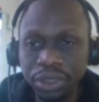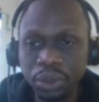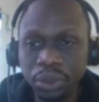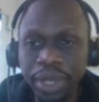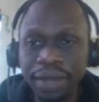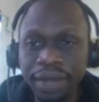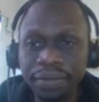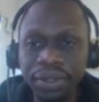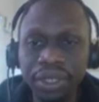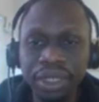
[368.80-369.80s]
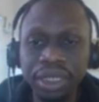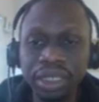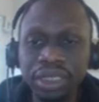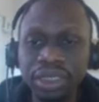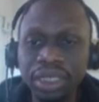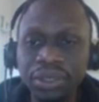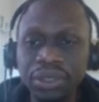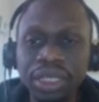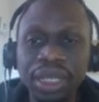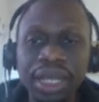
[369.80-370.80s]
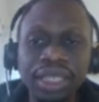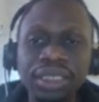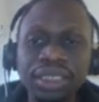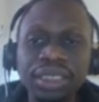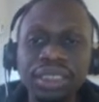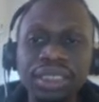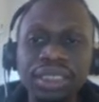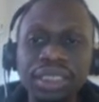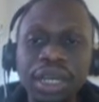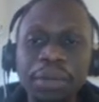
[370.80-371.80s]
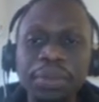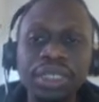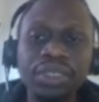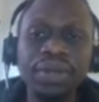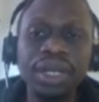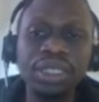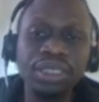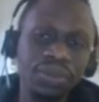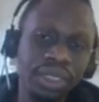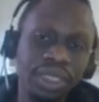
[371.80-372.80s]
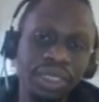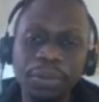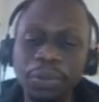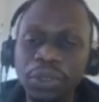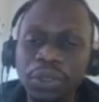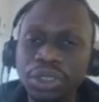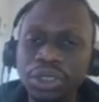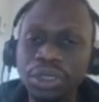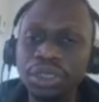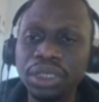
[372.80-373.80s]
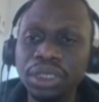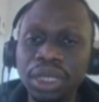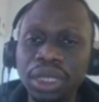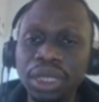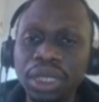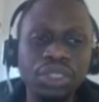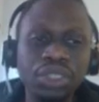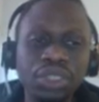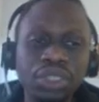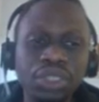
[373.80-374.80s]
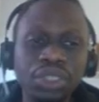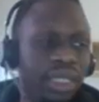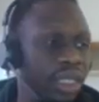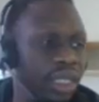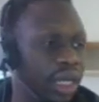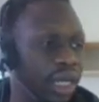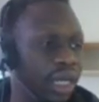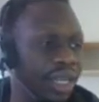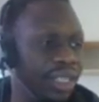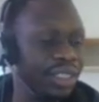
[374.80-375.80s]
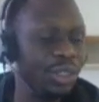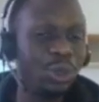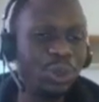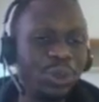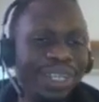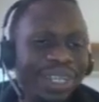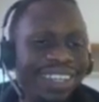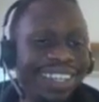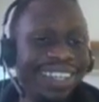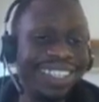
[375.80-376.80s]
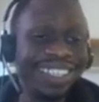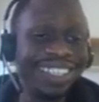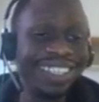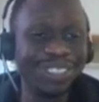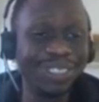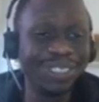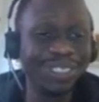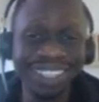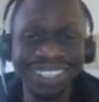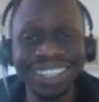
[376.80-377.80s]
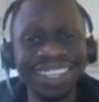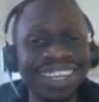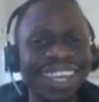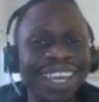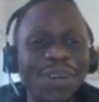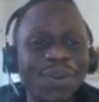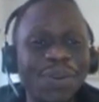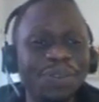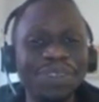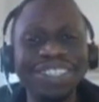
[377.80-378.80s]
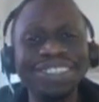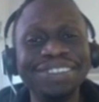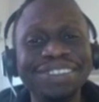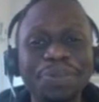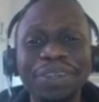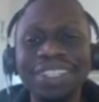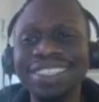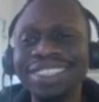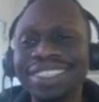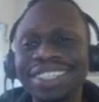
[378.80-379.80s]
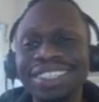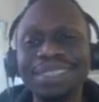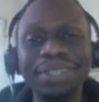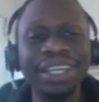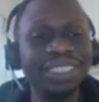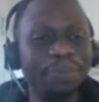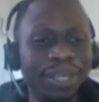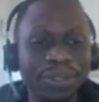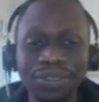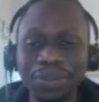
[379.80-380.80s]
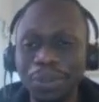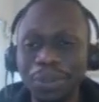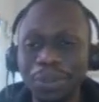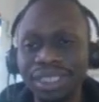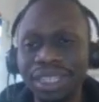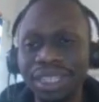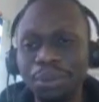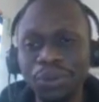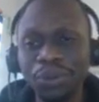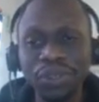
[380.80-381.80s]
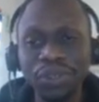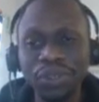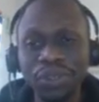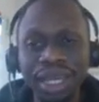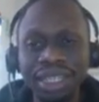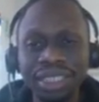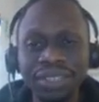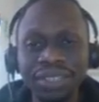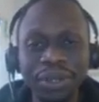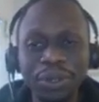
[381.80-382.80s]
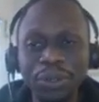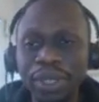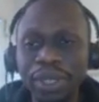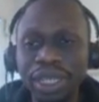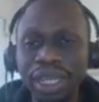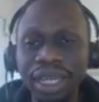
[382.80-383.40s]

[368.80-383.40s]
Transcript: So we have second to the last. This is literal string interpolation. It's usually, it's usually, it's usually over 3.6. That's Python 3.6 and above, and it's a very cool way.